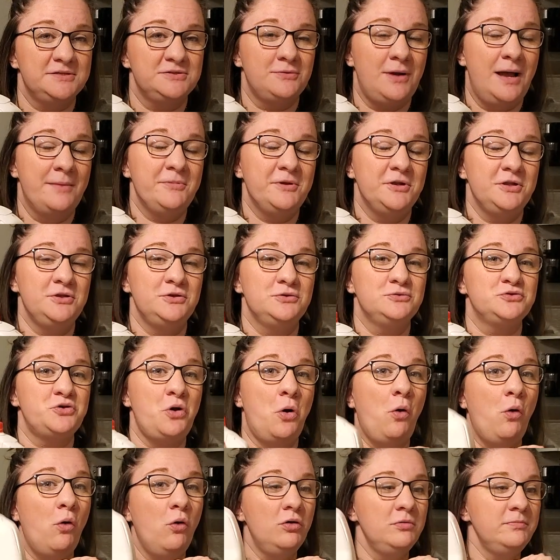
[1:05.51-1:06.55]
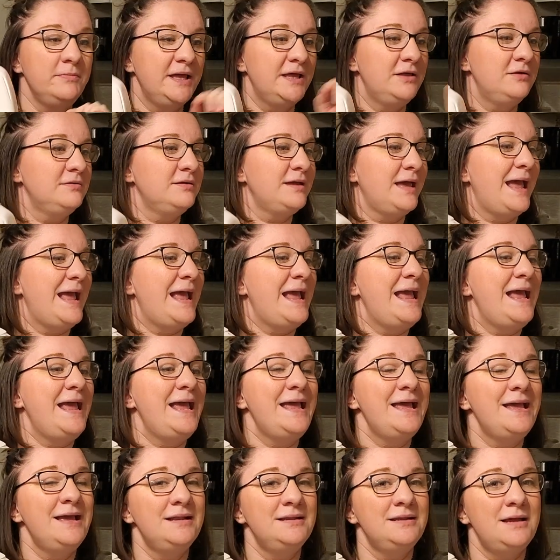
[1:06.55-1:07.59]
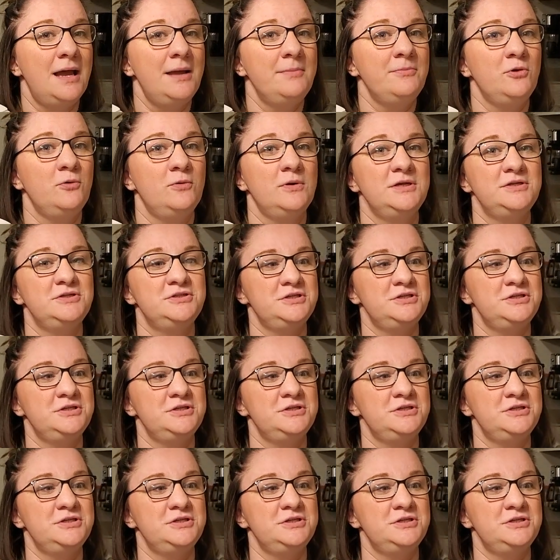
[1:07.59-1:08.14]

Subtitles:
So I'm going to use whole milk and I'm going